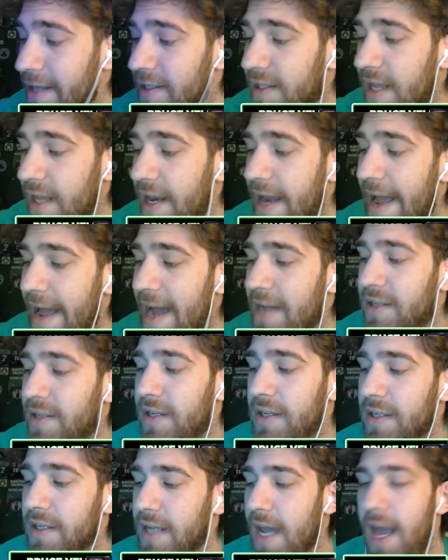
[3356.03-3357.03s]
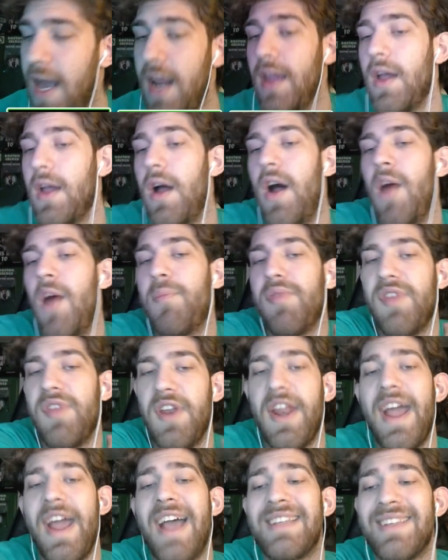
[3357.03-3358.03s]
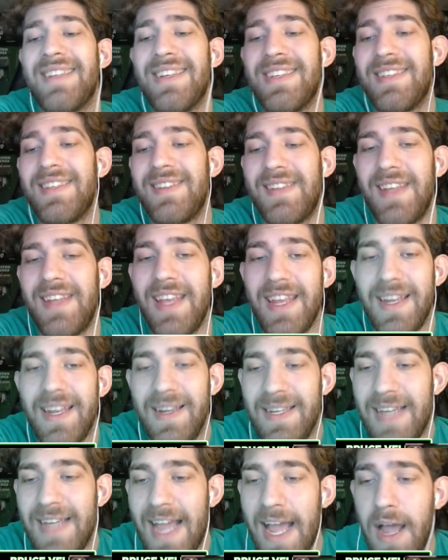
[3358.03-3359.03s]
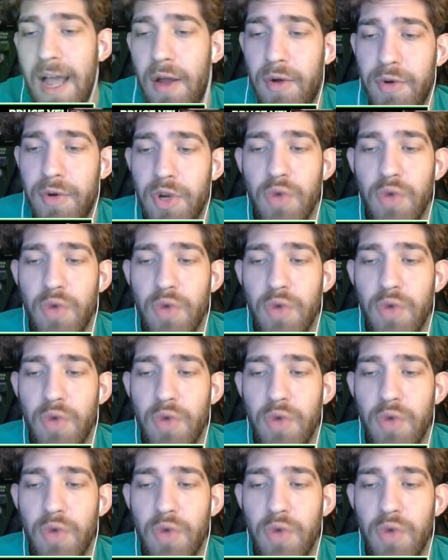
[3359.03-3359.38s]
Thanasis getting up? Thanasis, sit down, you